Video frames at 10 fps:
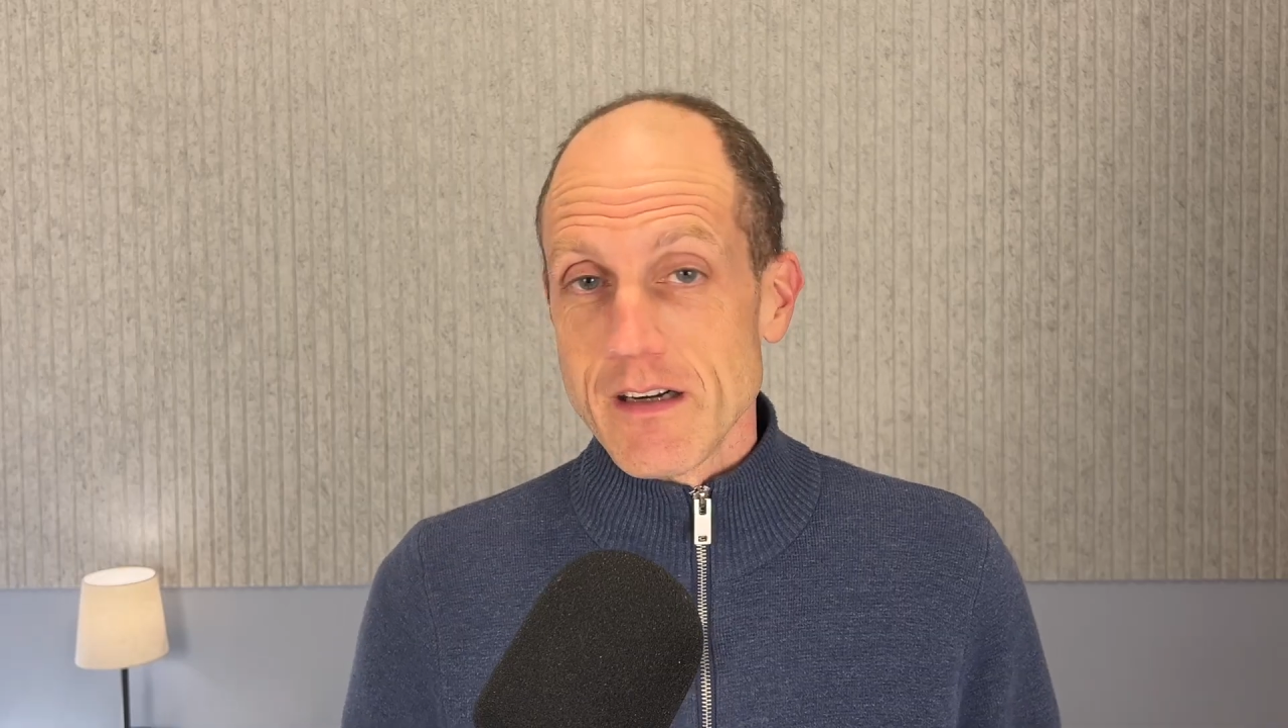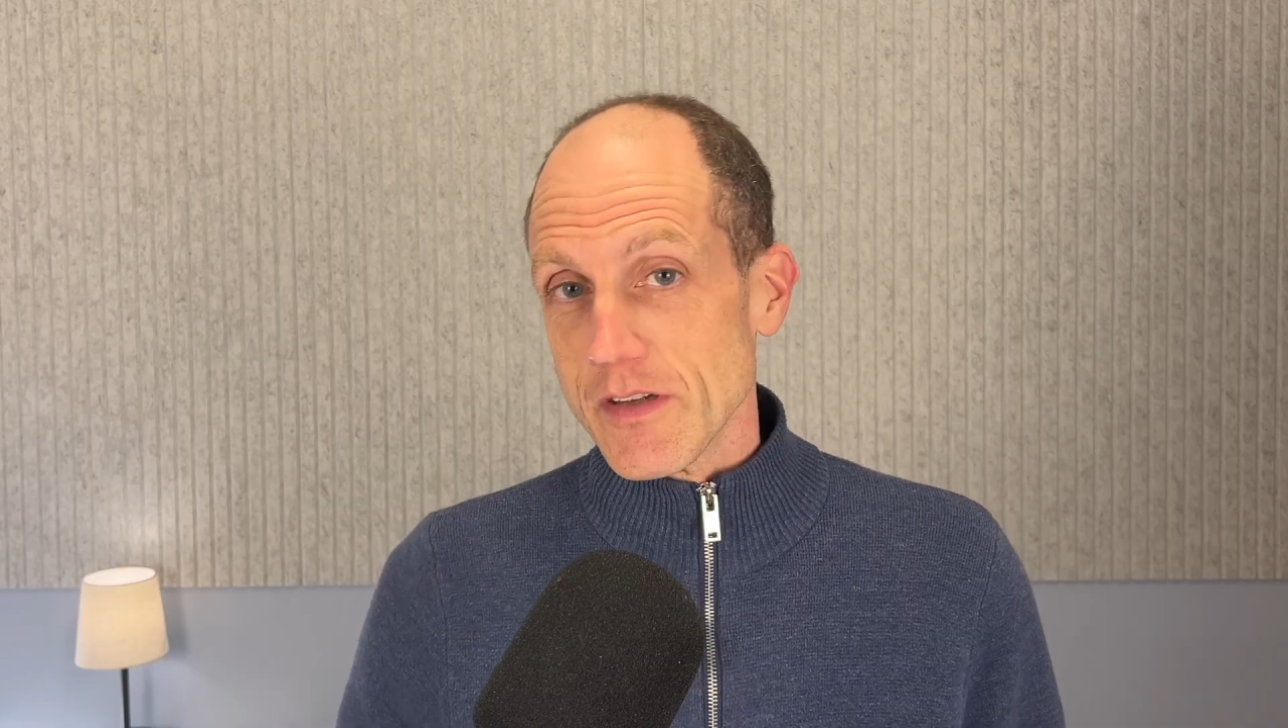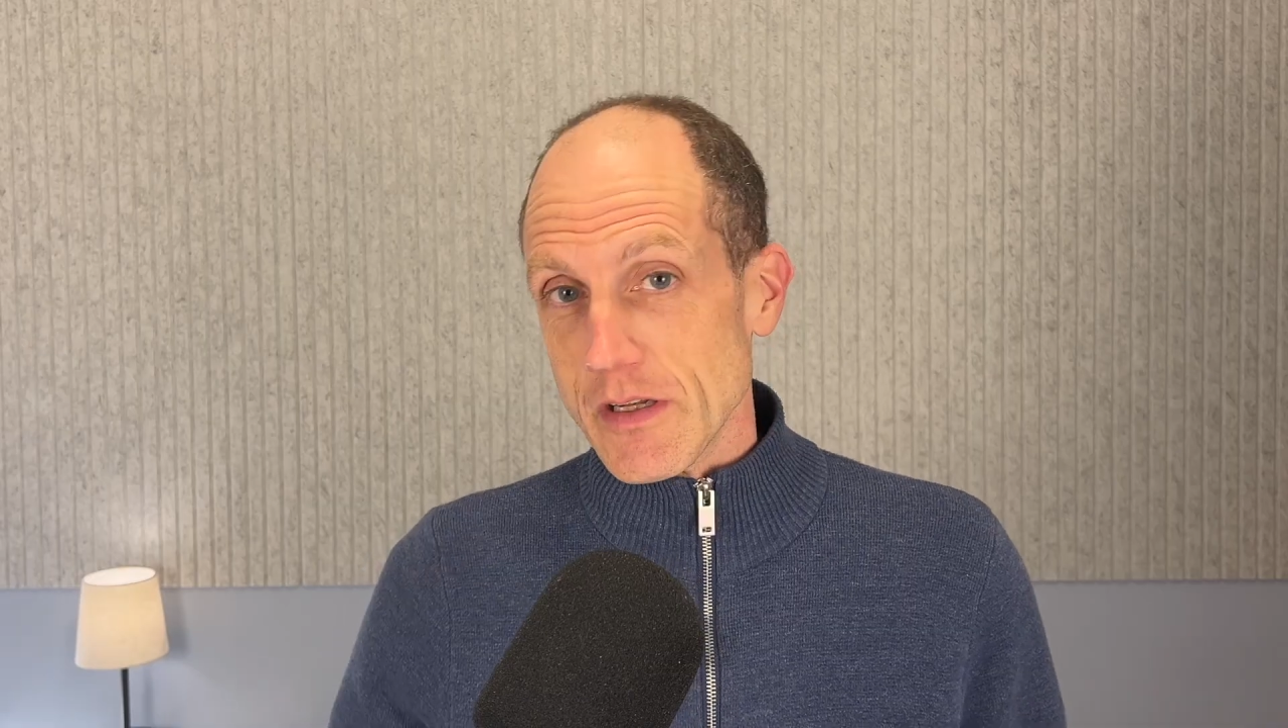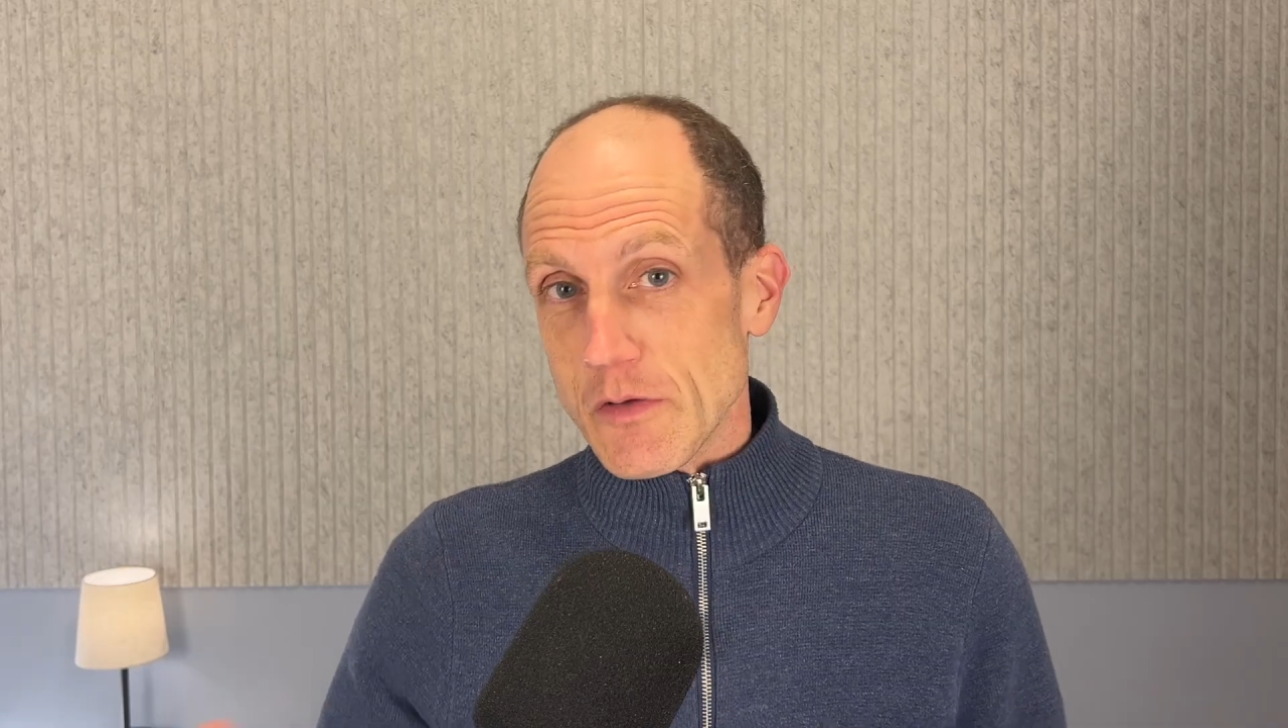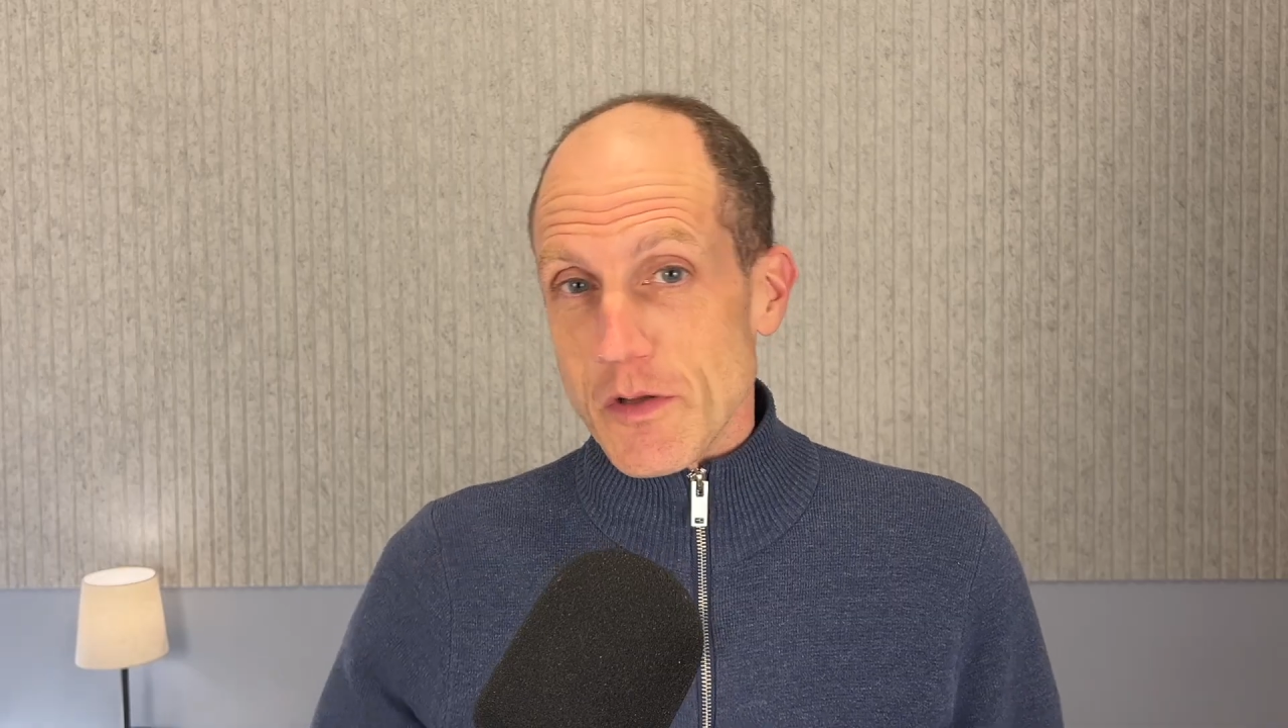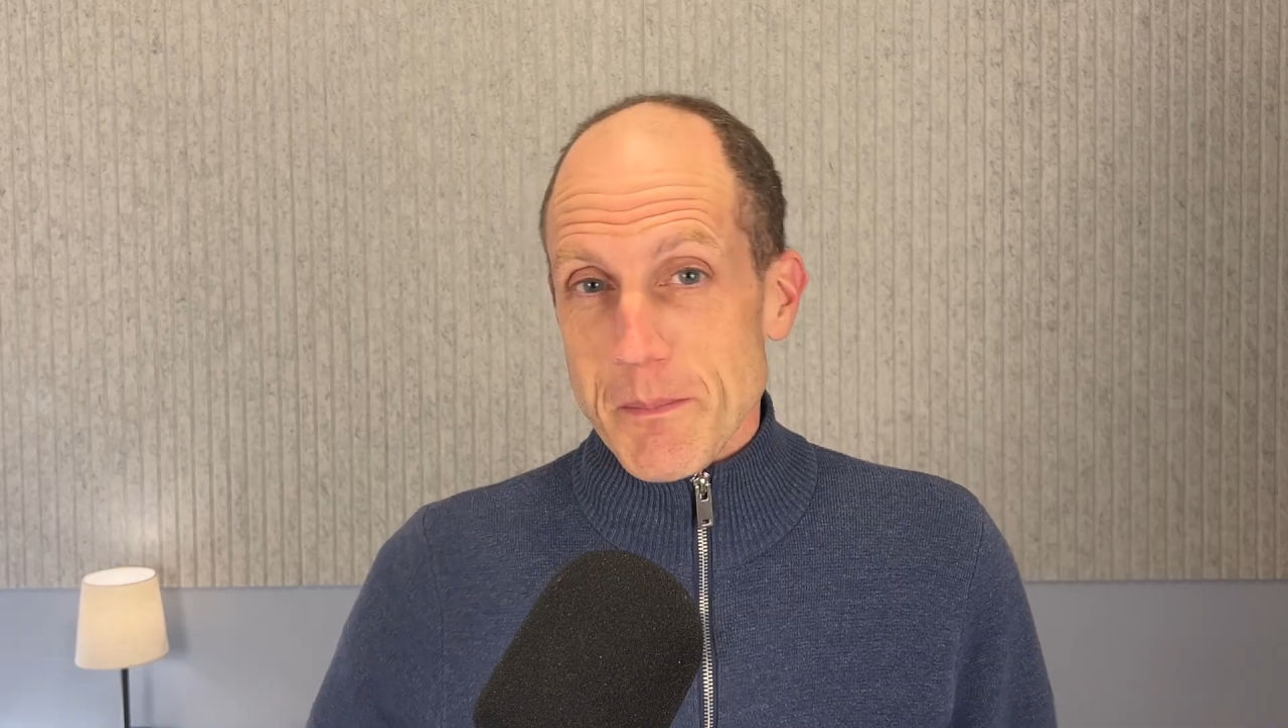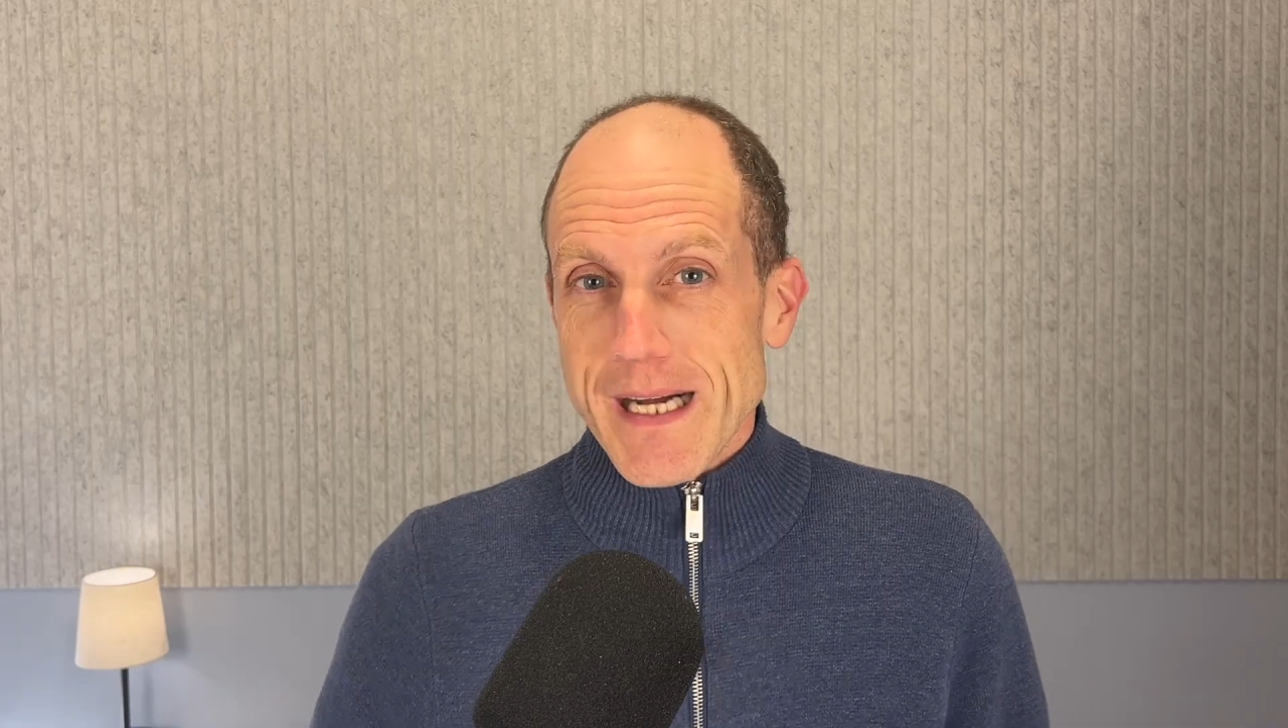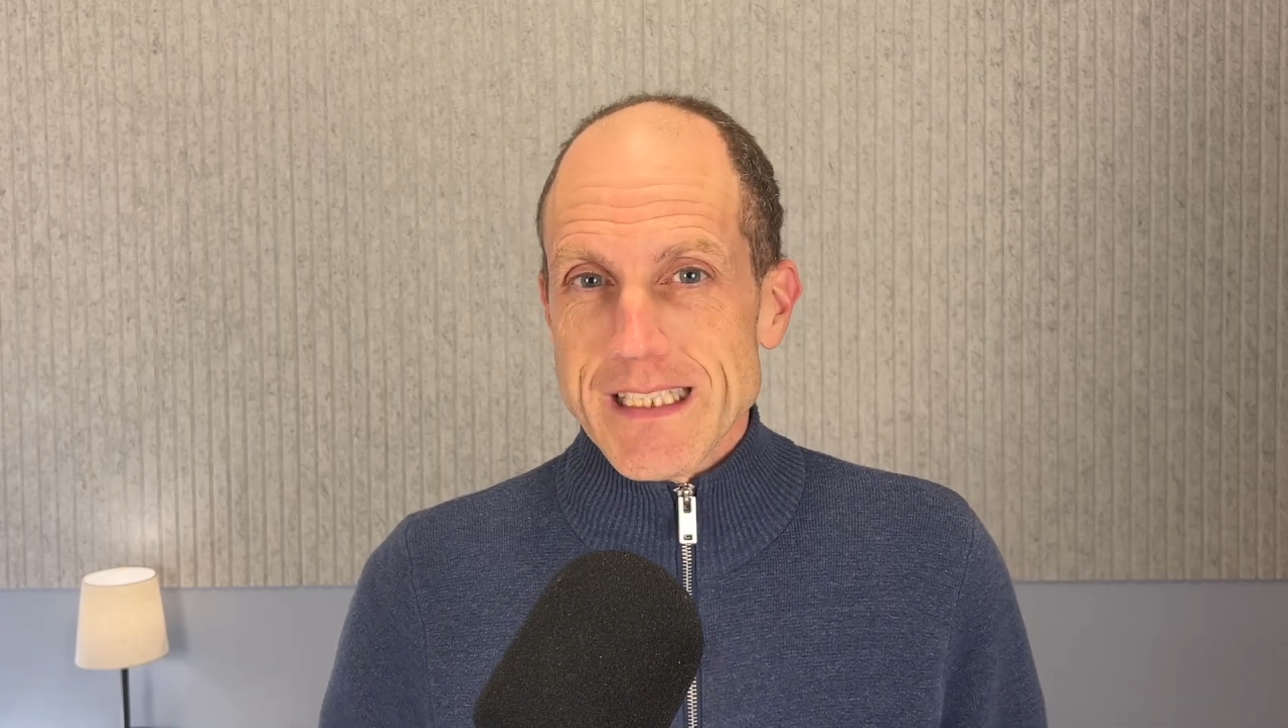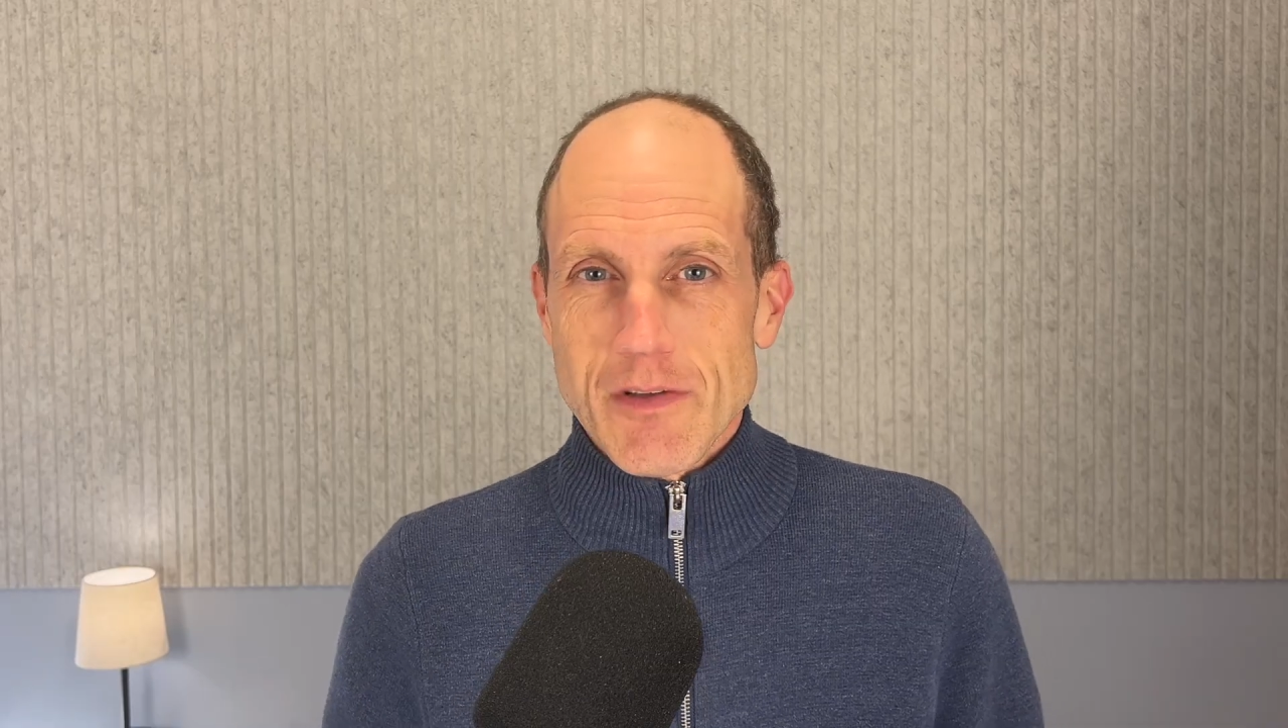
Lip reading: your demand